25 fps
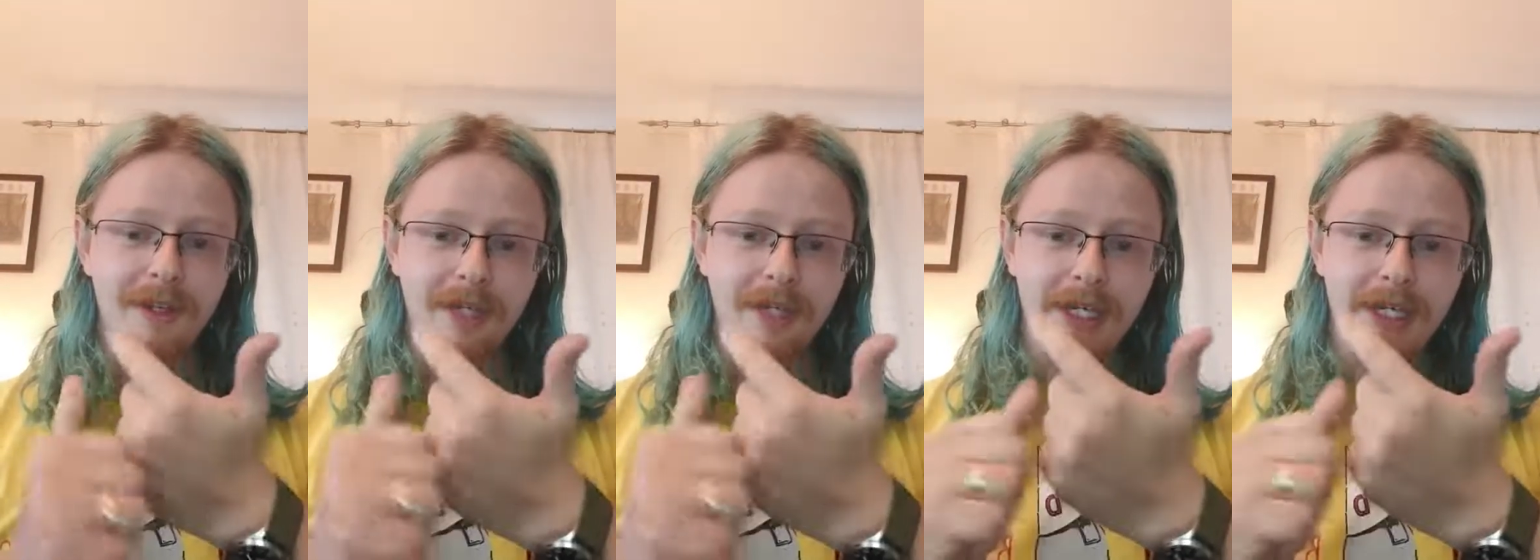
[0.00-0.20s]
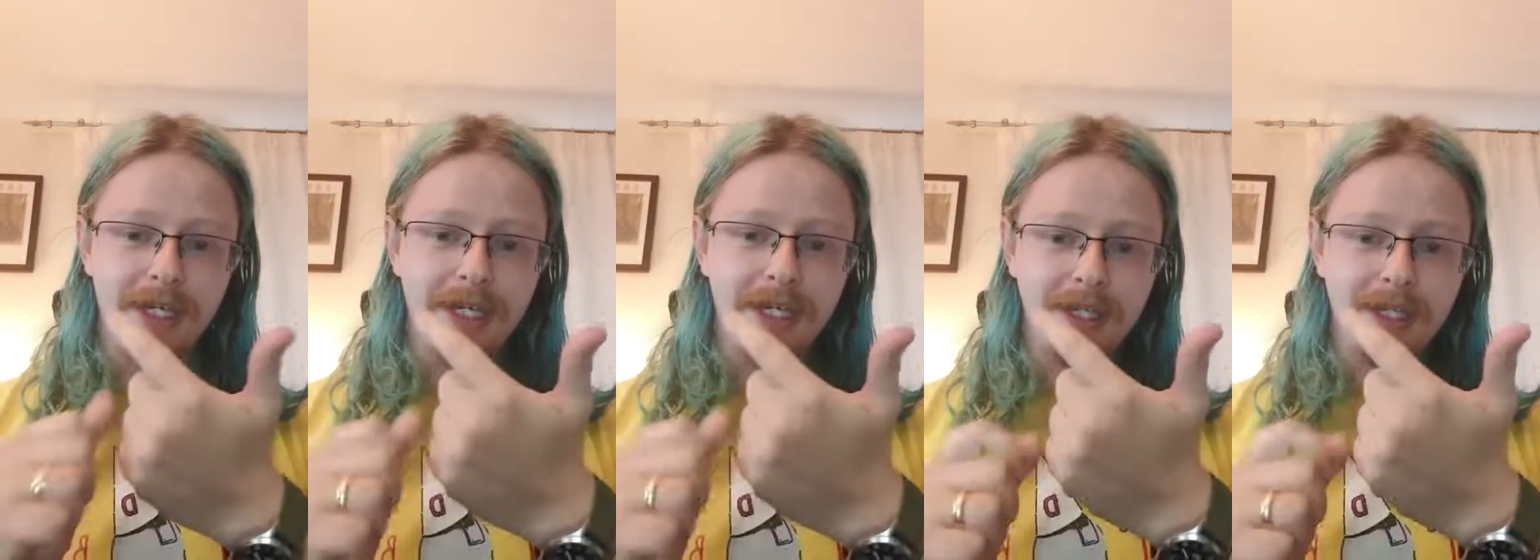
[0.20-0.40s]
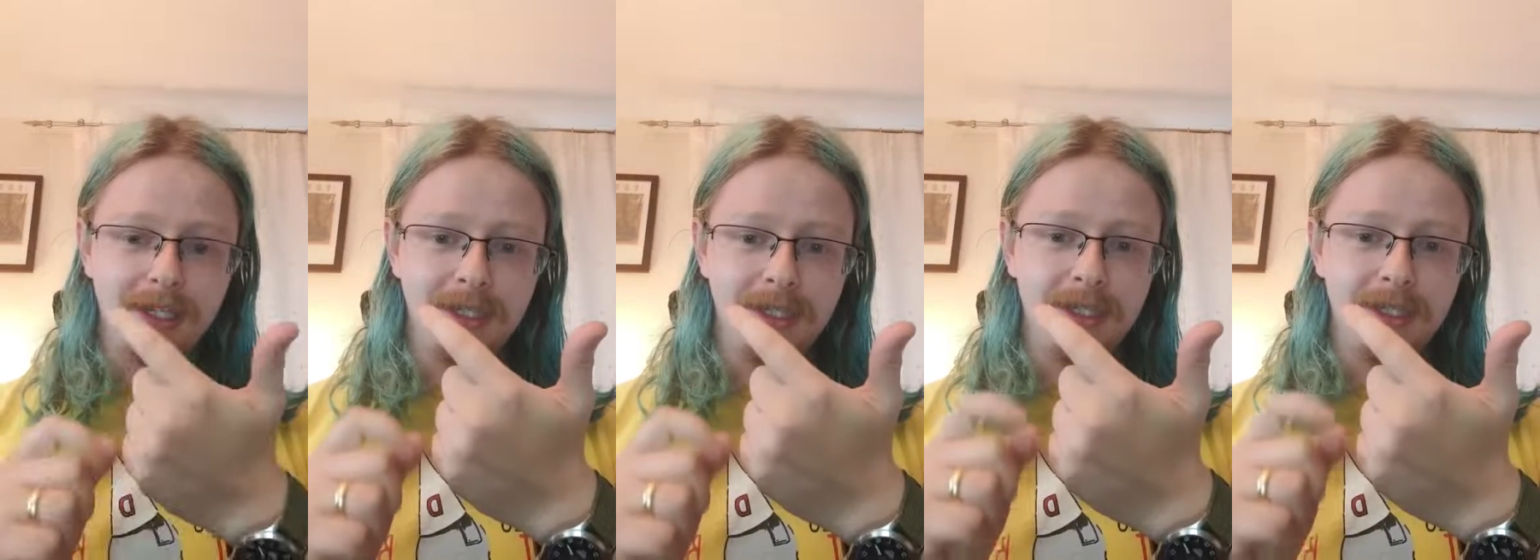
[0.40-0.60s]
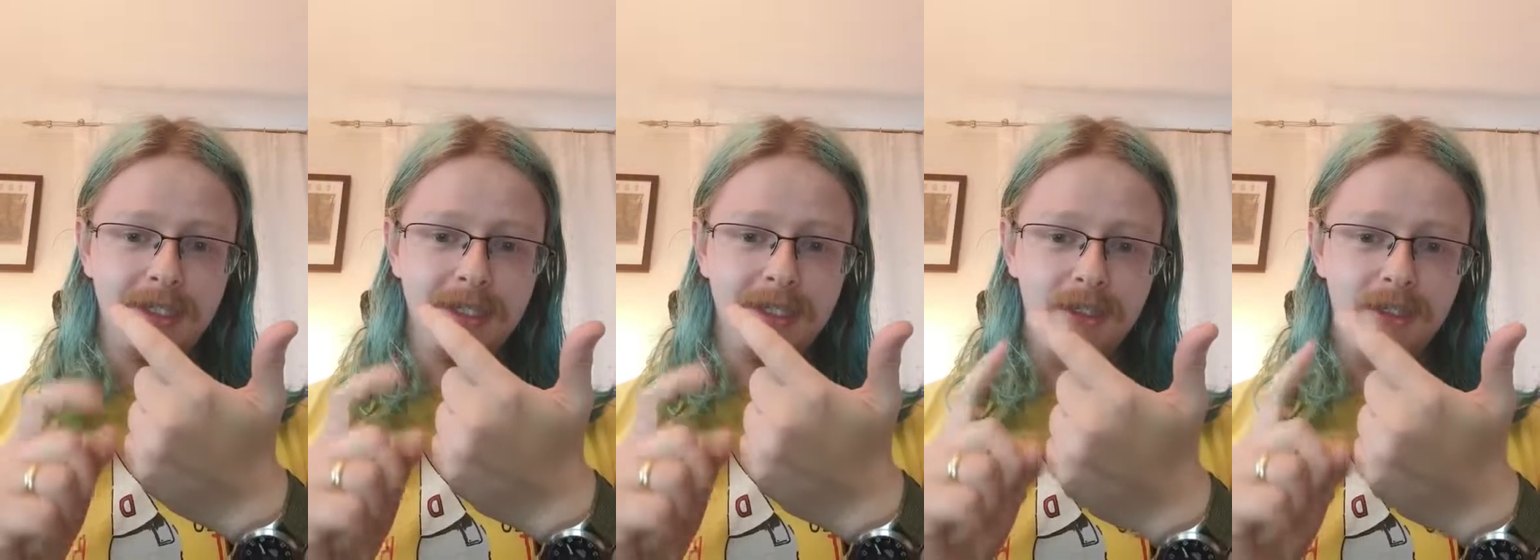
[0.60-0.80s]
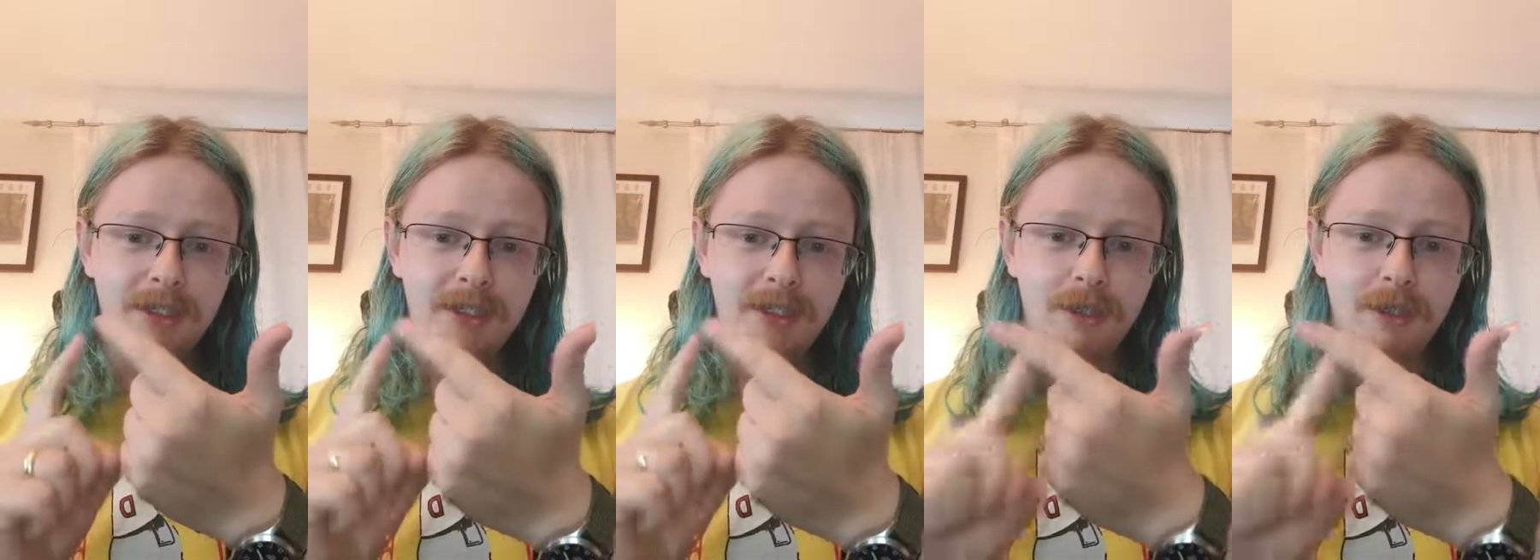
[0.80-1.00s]
and
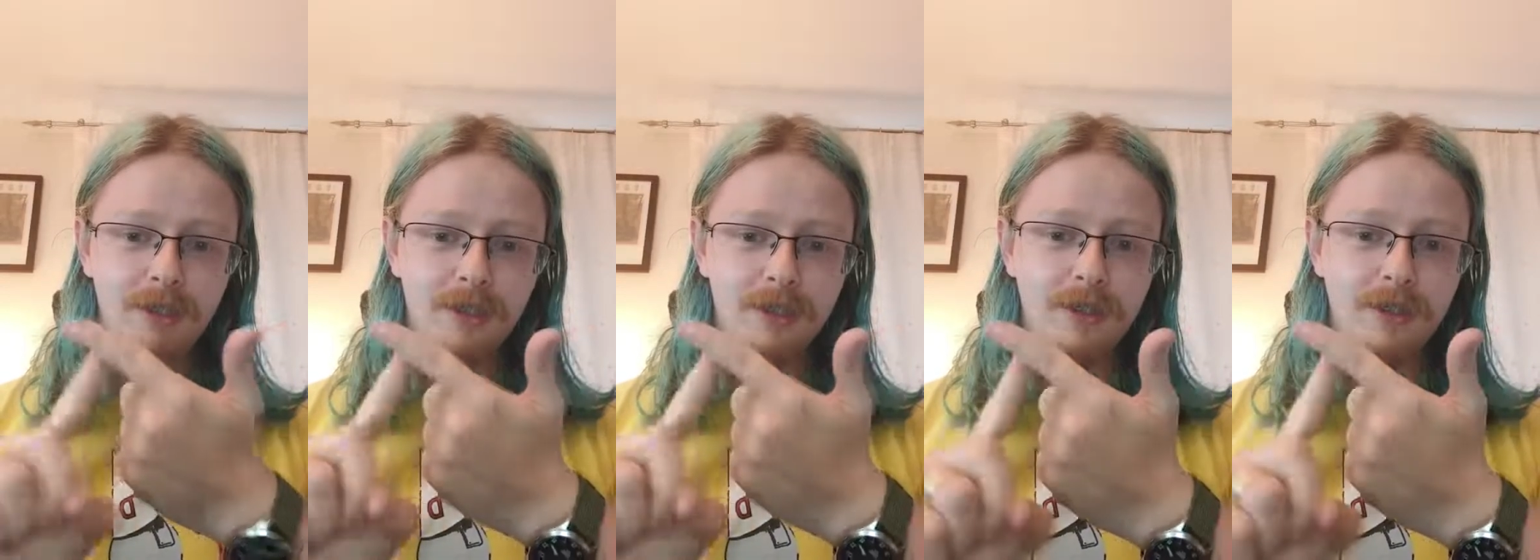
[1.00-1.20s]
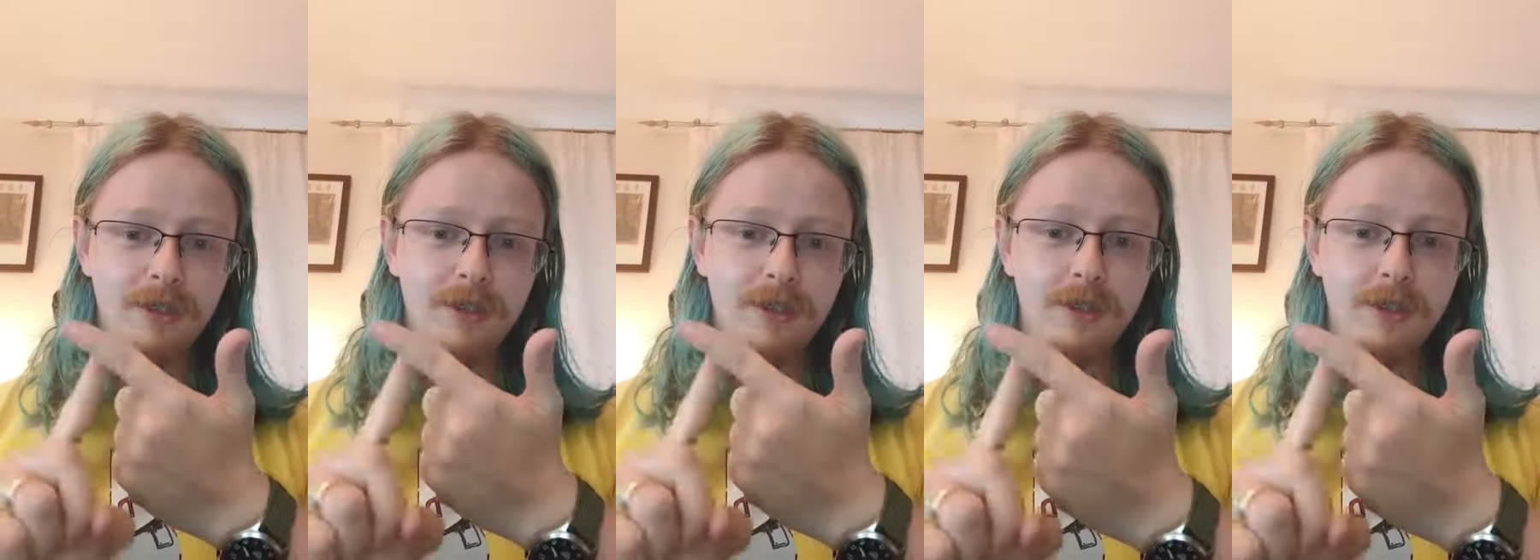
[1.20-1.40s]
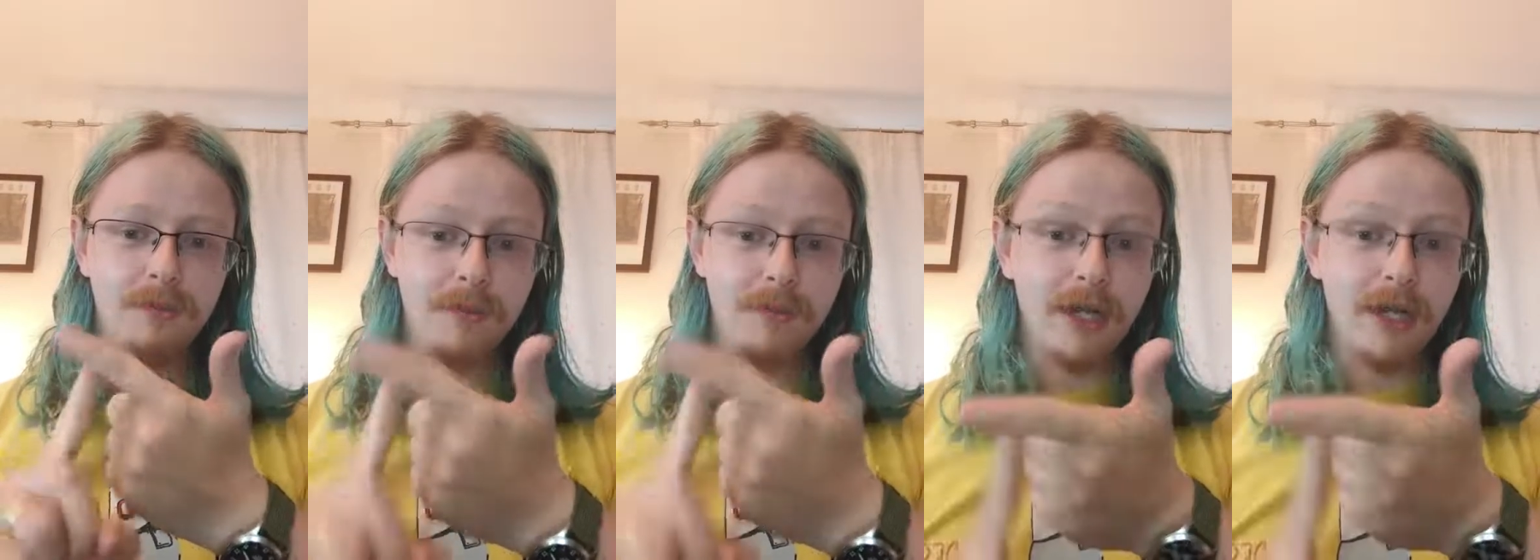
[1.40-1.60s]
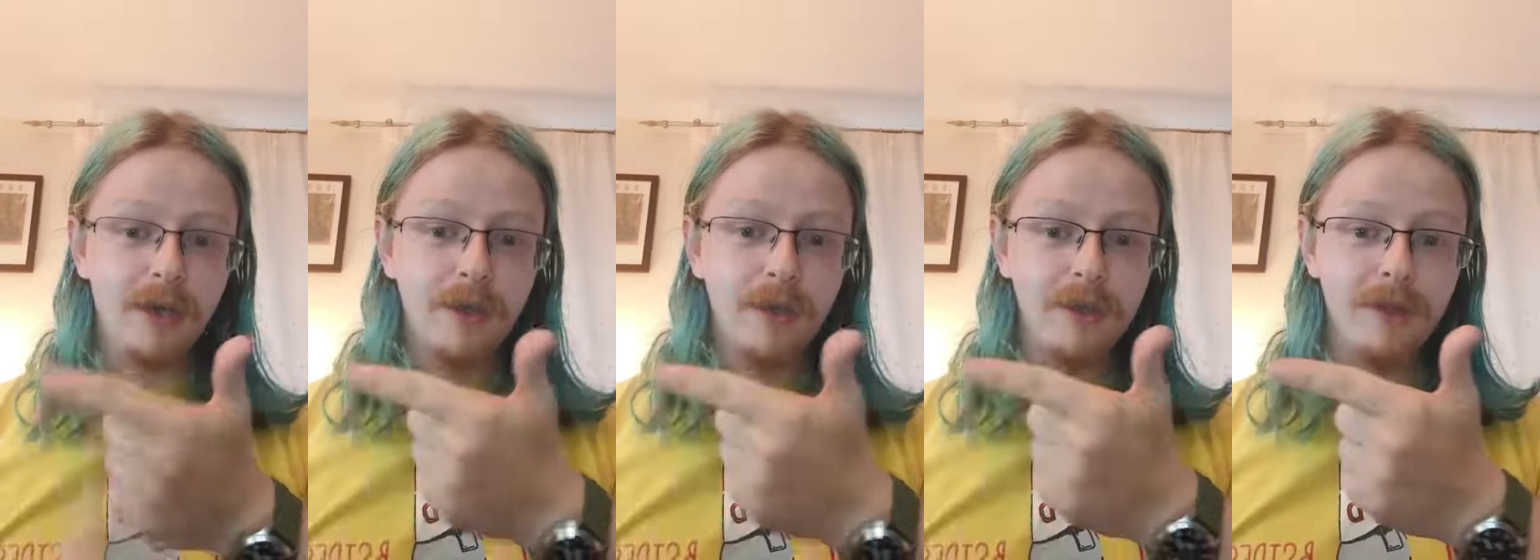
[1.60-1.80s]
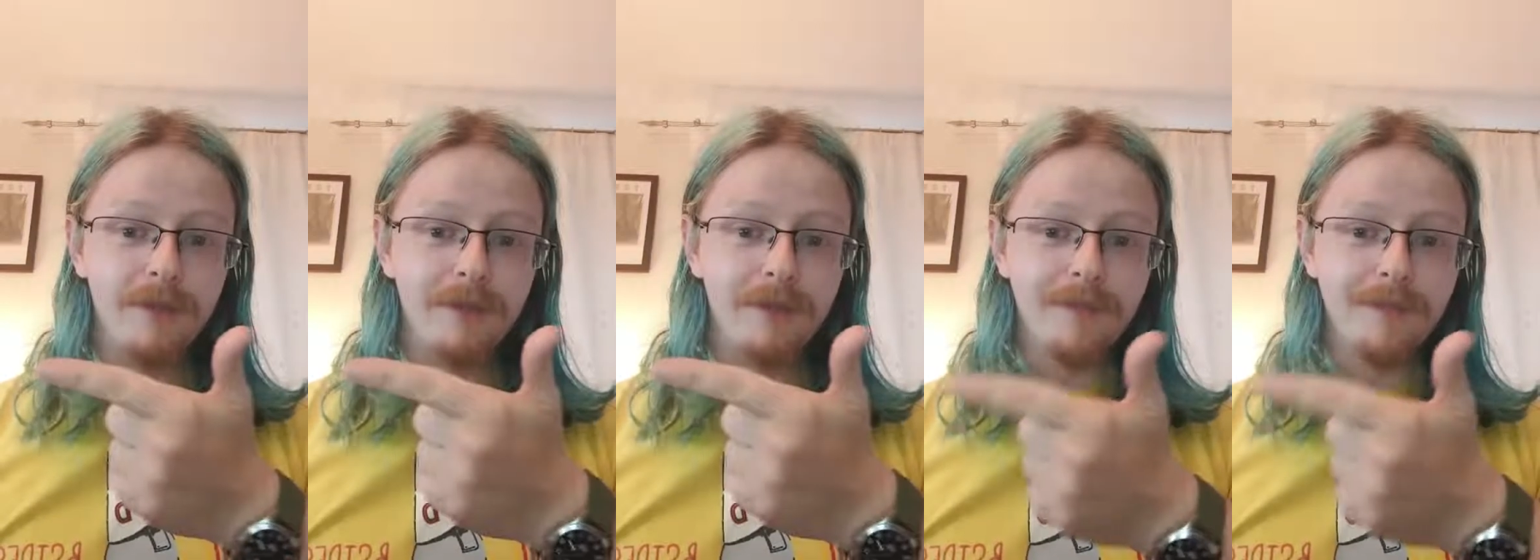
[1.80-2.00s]
your
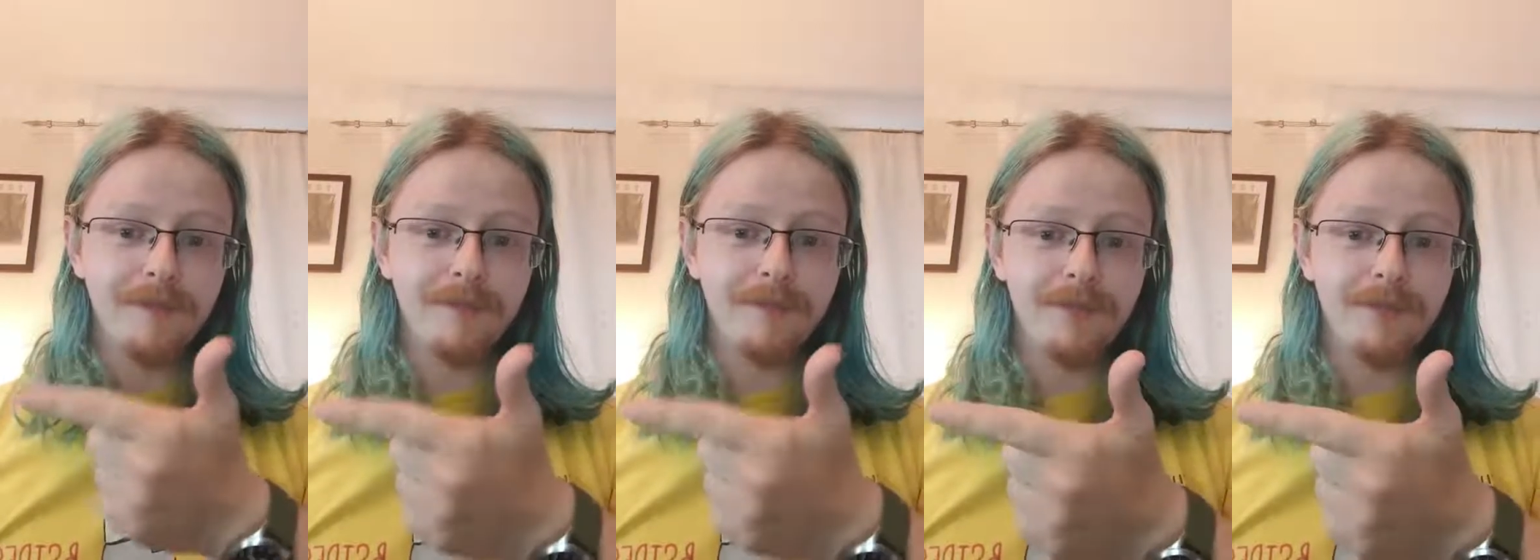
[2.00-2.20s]
microwave.